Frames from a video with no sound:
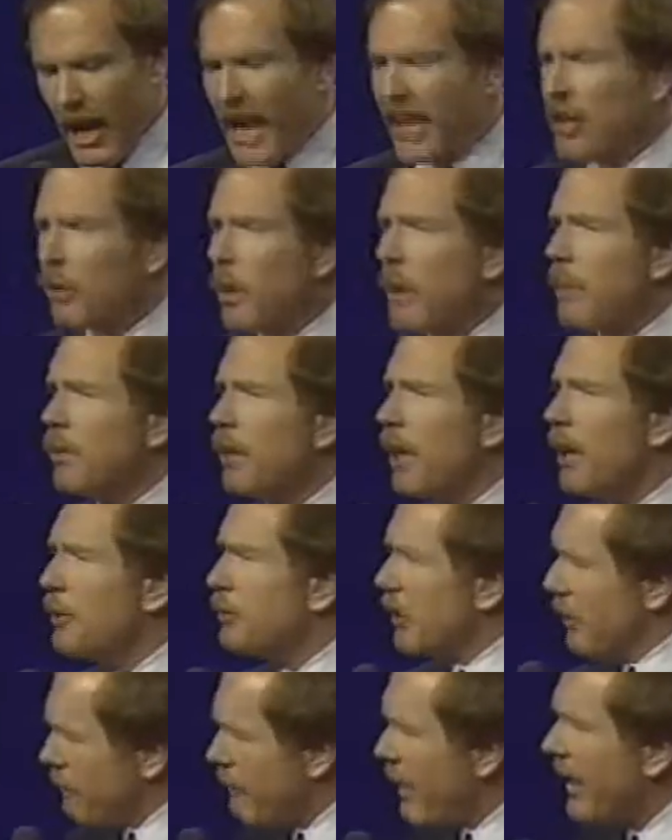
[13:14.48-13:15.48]
And to
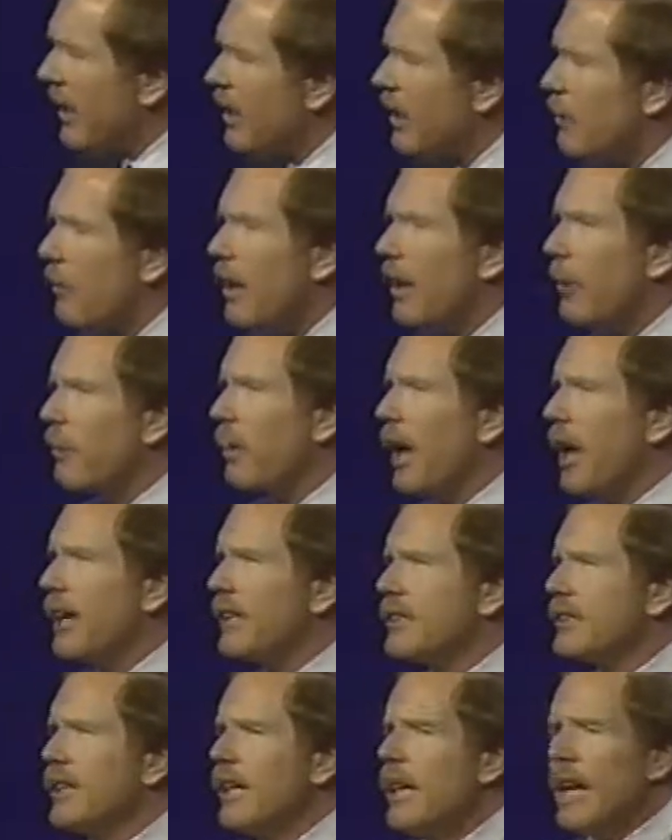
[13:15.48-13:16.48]
replenish it, make it a better
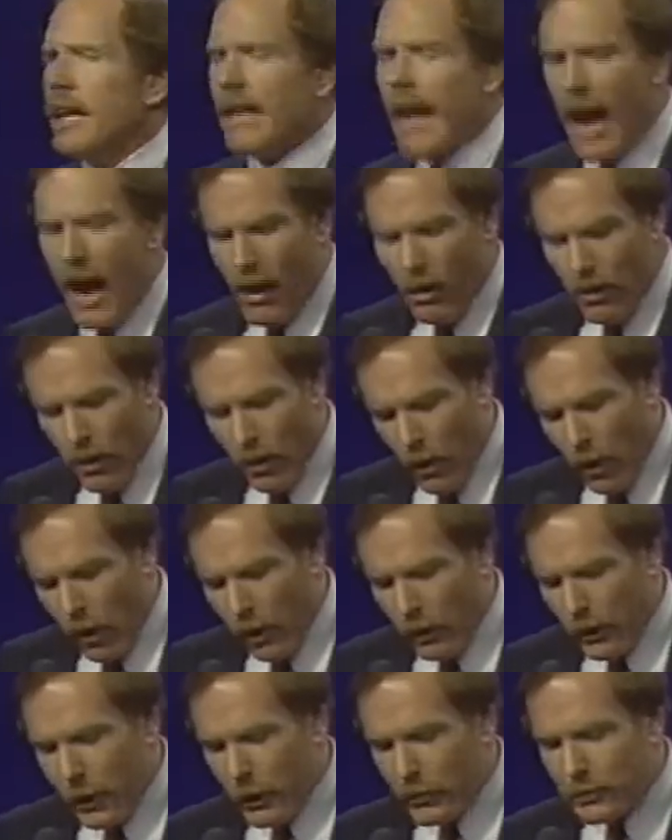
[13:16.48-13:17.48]
place. Now,
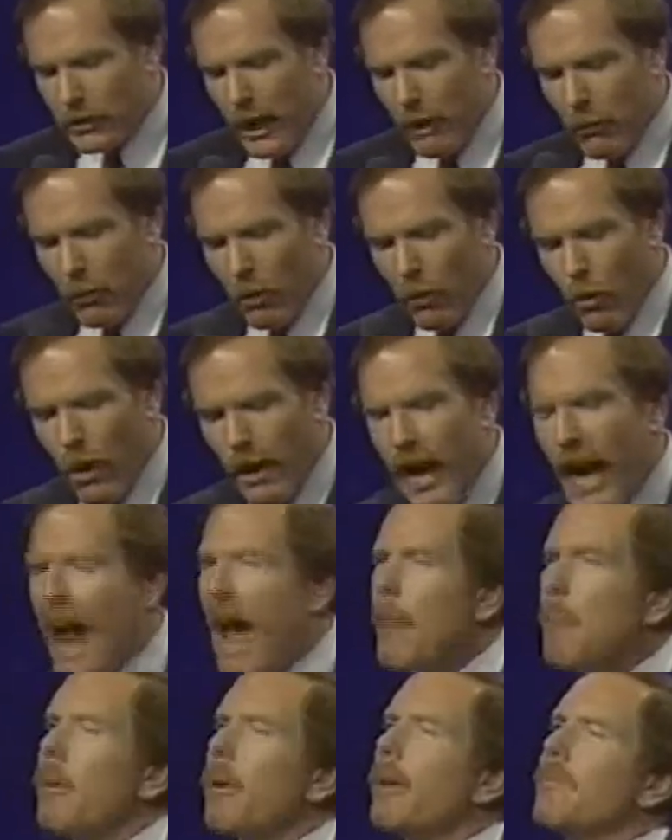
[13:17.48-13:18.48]
you say, well, what
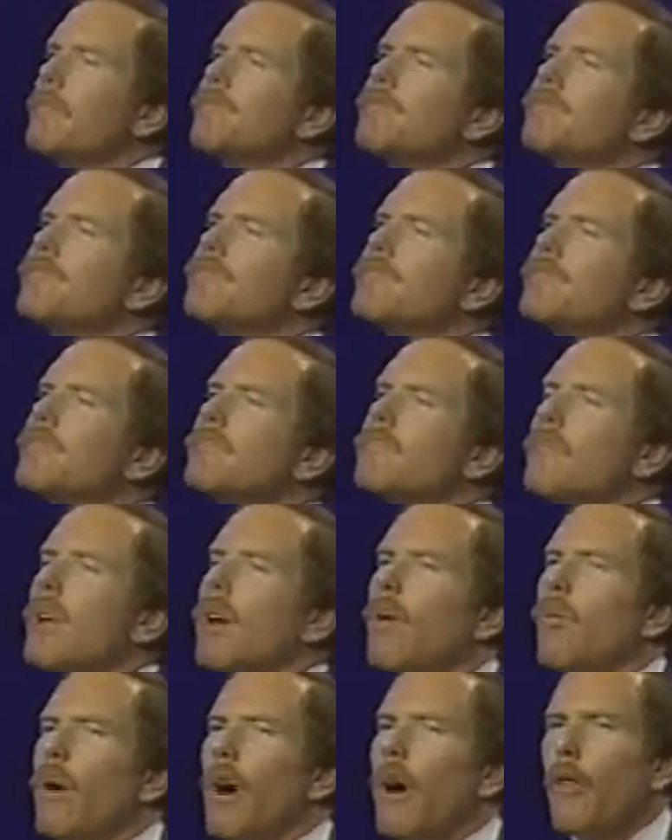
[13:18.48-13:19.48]
happened?
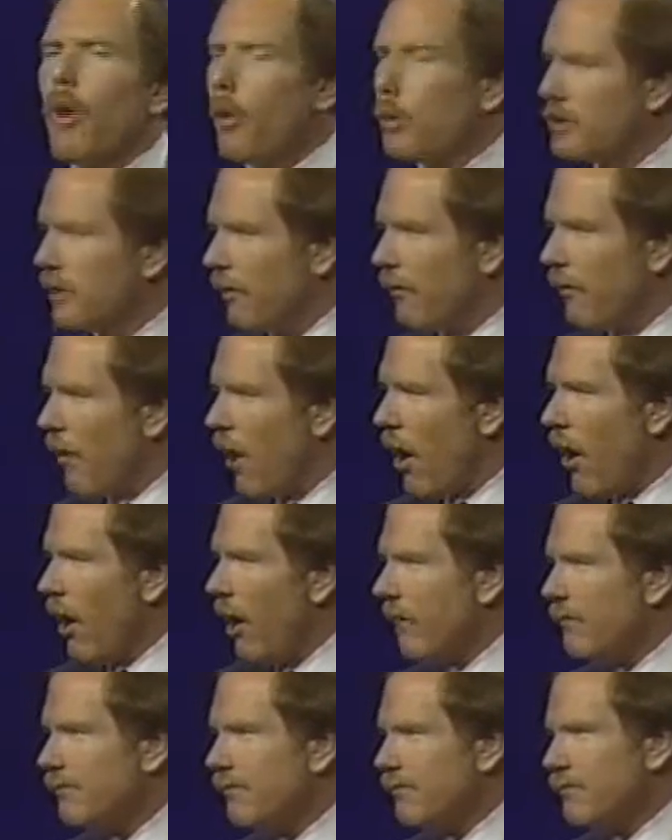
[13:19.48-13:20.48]
Well, there was a
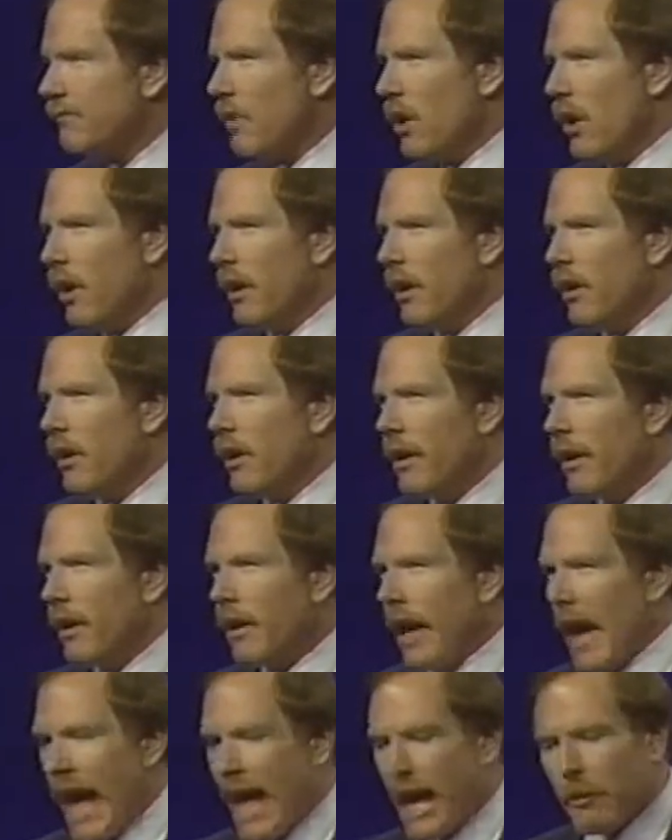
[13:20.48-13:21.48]
fall.
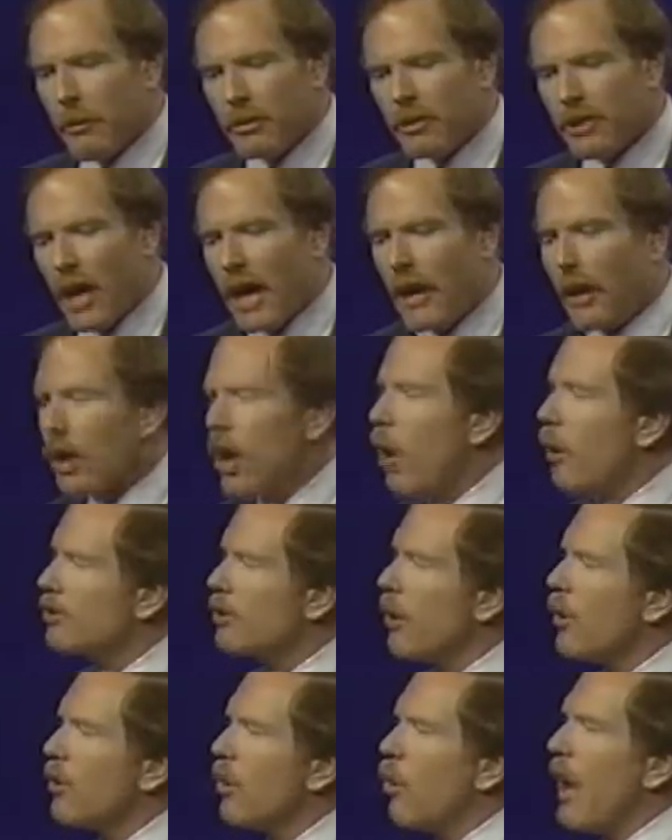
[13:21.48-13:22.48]
Adam decided to go
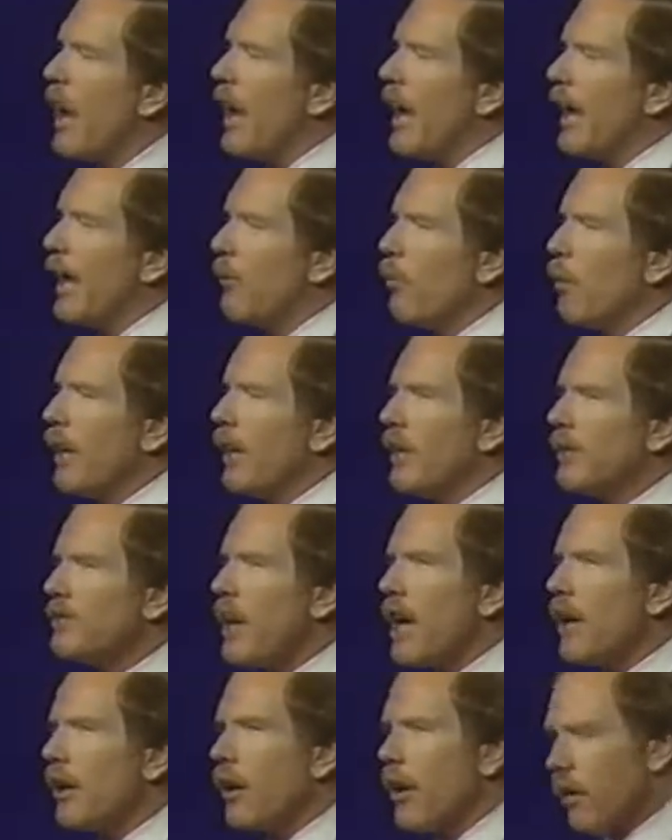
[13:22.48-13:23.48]
his own way, and when he
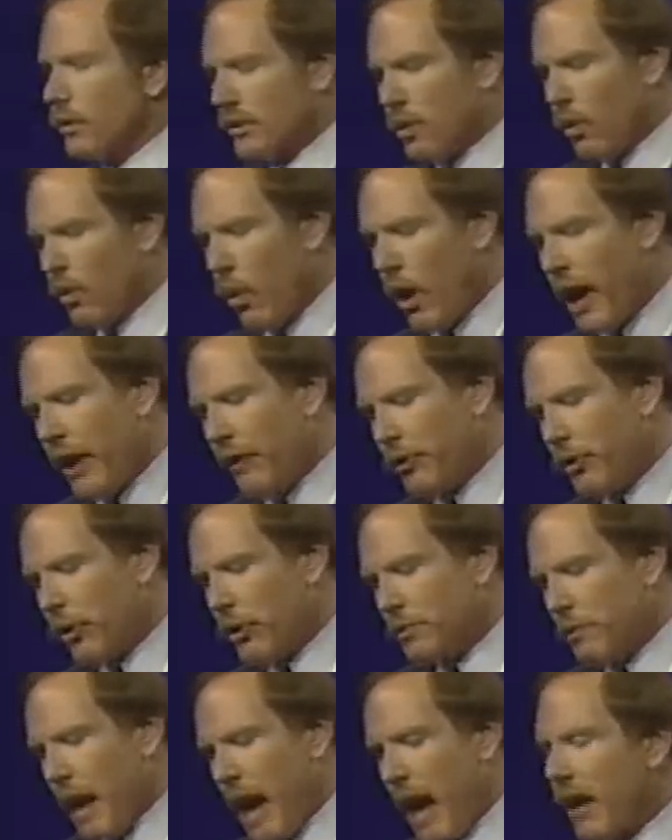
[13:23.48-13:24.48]
decided to go his own way and
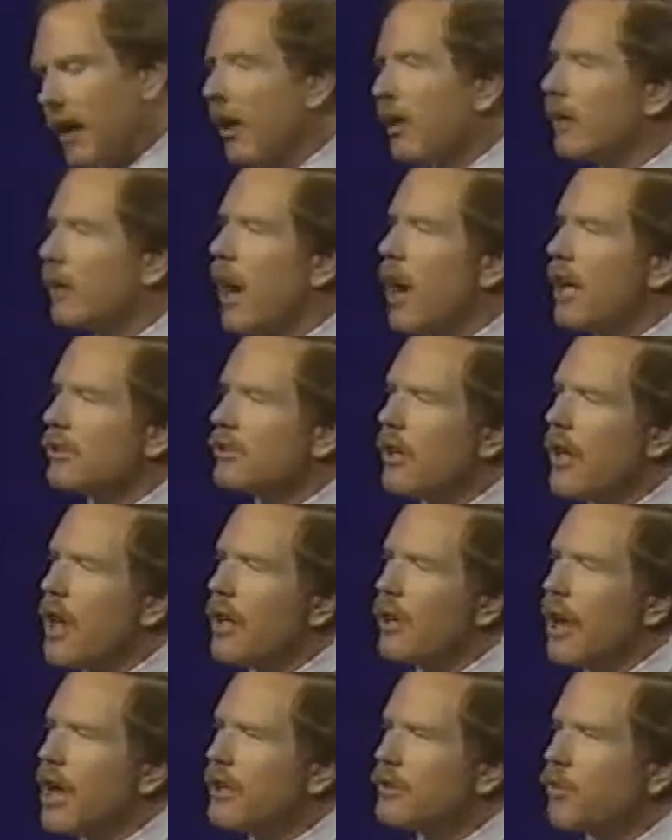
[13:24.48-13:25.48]
turn his back on God's
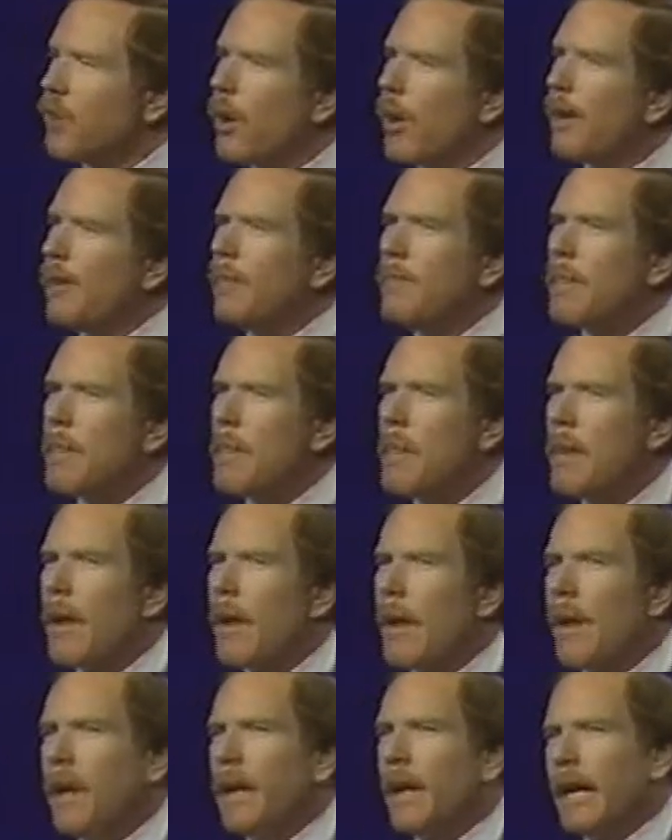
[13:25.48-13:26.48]
law and God's word,
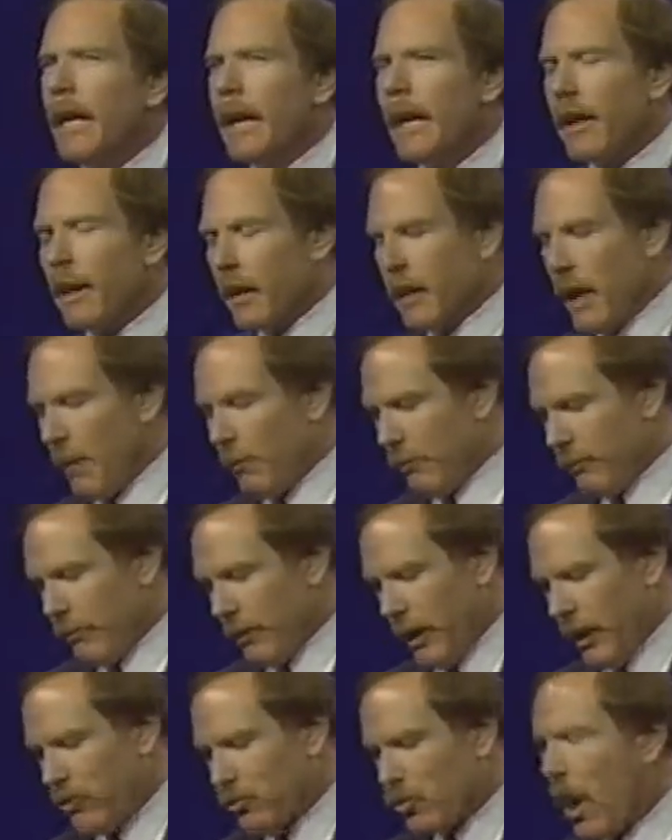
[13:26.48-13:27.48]
he ended up
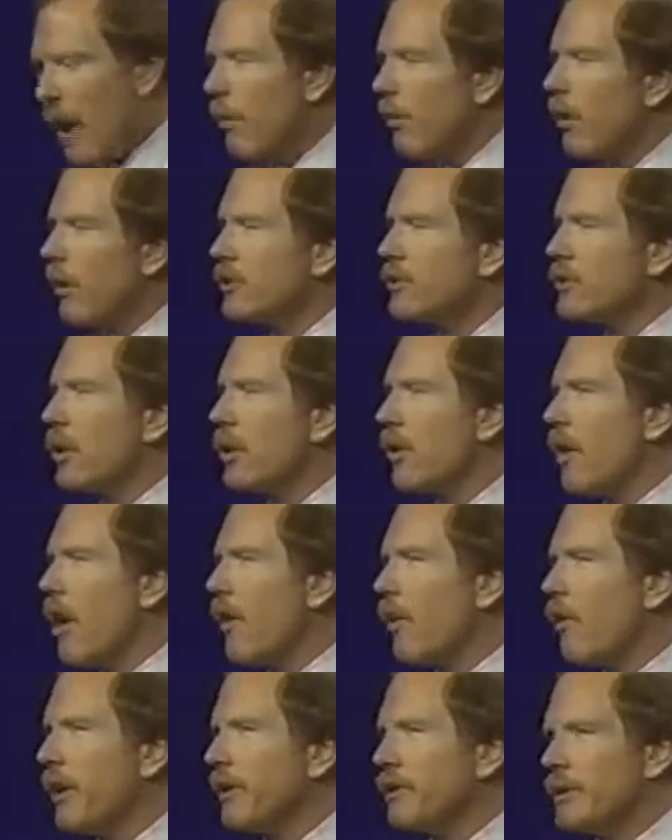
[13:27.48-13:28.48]
in trouble, and so did
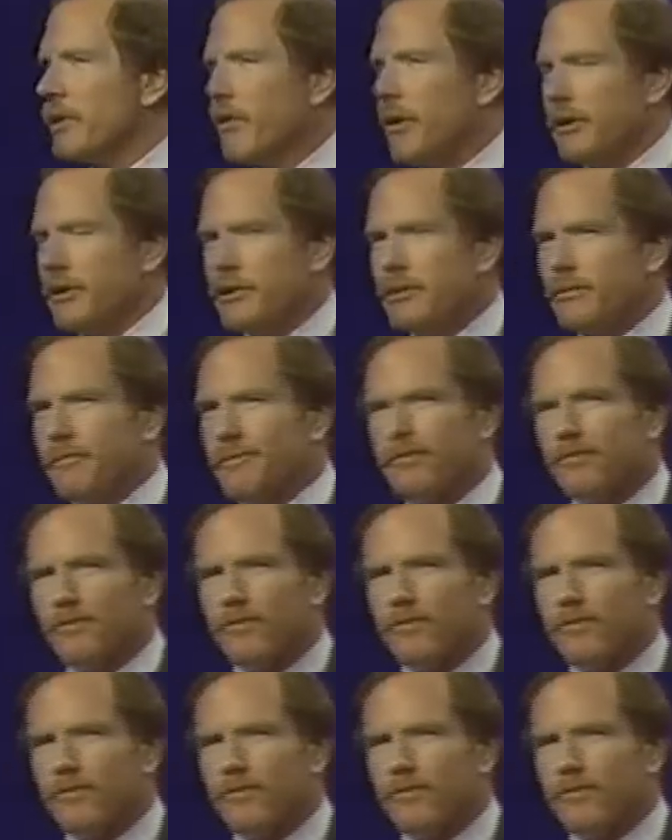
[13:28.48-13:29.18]
all the rest of us.